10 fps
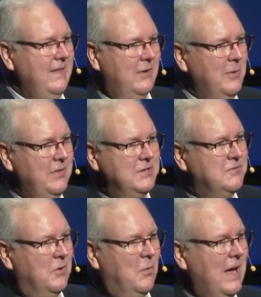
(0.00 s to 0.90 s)
they're with us
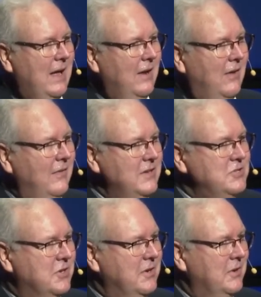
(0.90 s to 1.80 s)
for a while on this
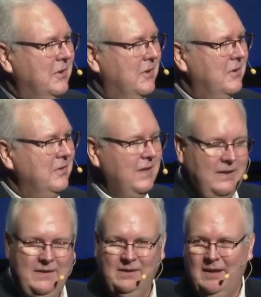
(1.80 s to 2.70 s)
journey on earth and
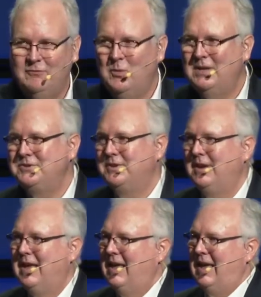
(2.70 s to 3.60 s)
their loved ones, and,
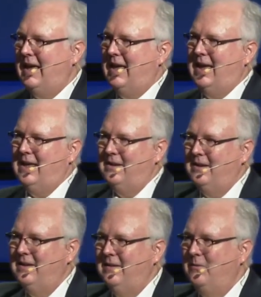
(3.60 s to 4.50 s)
and
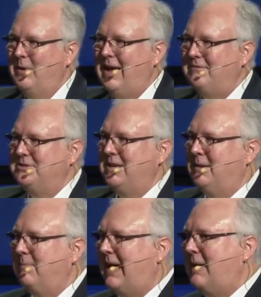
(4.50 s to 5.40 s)
we have to say
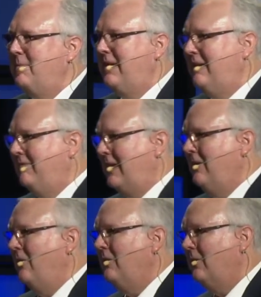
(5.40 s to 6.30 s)
goodbye. But if they
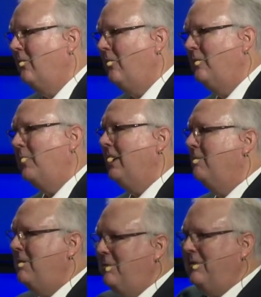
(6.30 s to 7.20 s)
know the Lord, we're going to
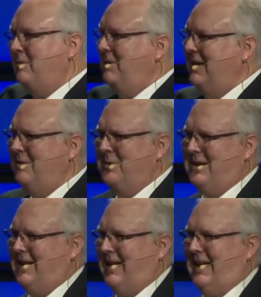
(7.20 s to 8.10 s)
be with them again one
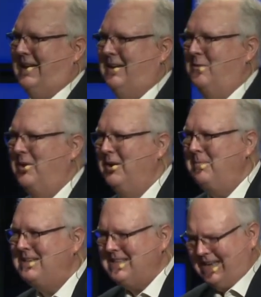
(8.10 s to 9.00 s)
day. We're going to
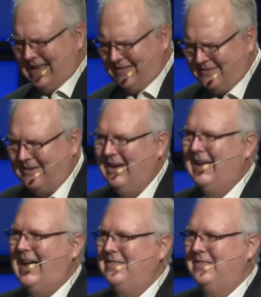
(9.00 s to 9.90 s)
be together
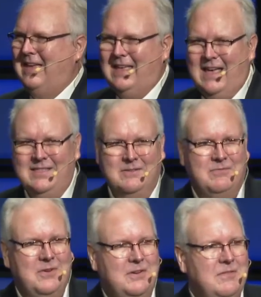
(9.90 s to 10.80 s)
at, at, the
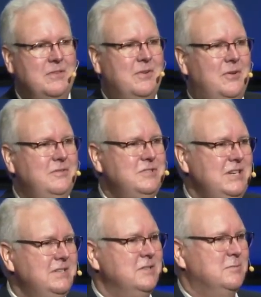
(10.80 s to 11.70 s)
foot of the throne of
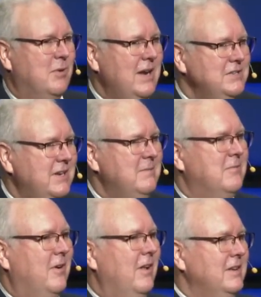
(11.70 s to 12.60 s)
Jesus, praising Him
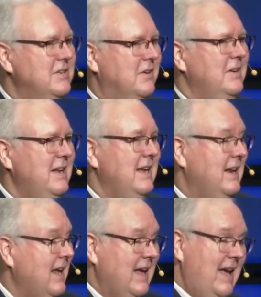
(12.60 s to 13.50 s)
for all eternity and,
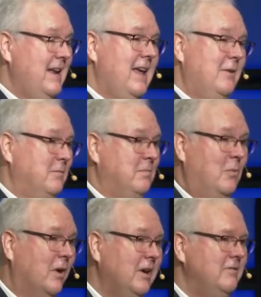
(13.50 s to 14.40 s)
and, and
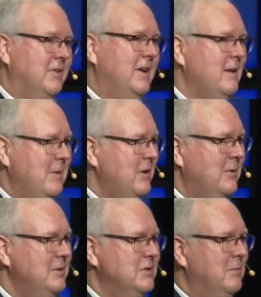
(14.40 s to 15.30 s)
working for Him and
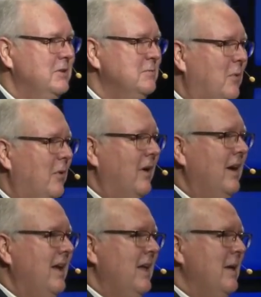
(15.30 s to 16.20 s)
doing so much more.
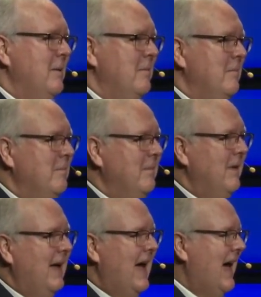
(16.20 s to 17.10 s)

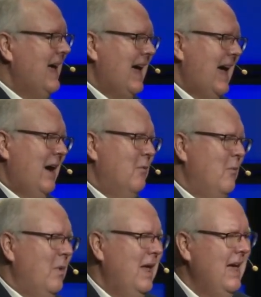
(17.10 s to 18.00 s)
I,
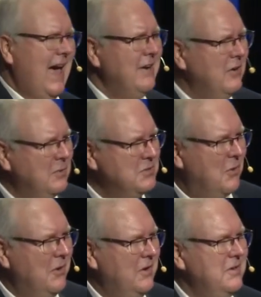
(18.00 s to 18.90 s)
I don't know what's
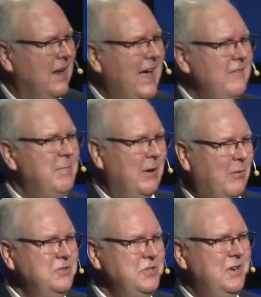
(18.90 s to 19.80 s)
going on in your life, but I
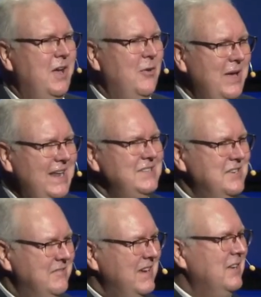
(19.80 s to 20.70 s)
want you to know it ends
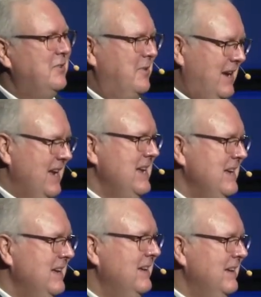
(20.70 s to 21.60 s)
in victory.
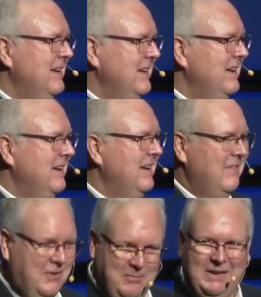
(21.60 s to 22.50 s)

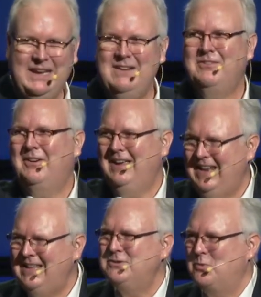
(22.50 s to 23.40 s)
If you're a believer, it
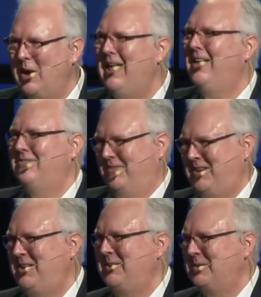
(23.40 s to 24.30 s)
ends well for
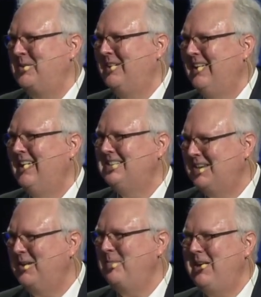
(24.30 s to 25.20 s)
you. It's
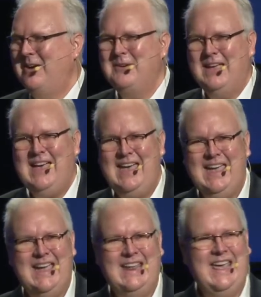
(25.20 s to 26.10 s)
going to be
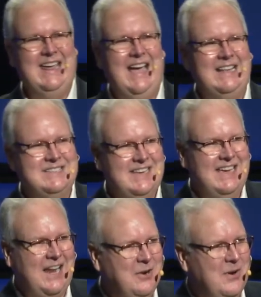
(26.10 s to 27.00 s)
okay, and, and God's
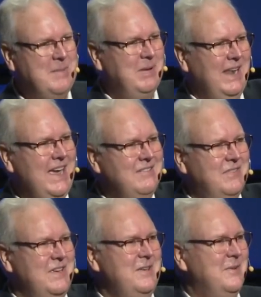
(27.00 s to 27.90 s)
got a great plan for
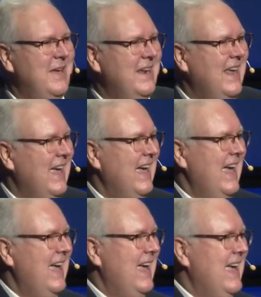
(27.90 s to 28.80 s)
you. And,
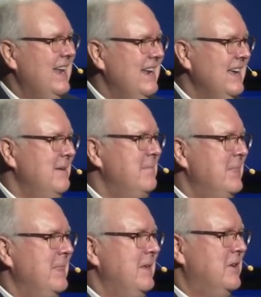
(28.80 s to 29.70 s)
and
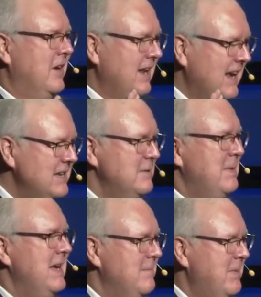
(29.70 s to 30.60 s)
you're going to get to
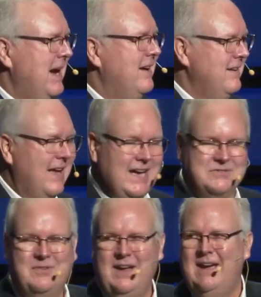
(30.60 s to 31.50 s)
be in paradise
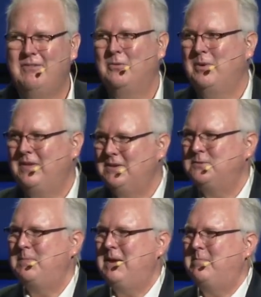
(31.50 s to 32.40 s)
forever with his
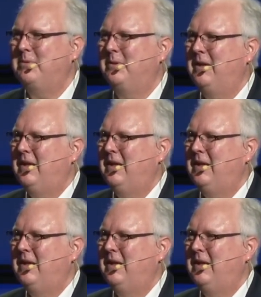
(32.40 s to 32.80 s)
people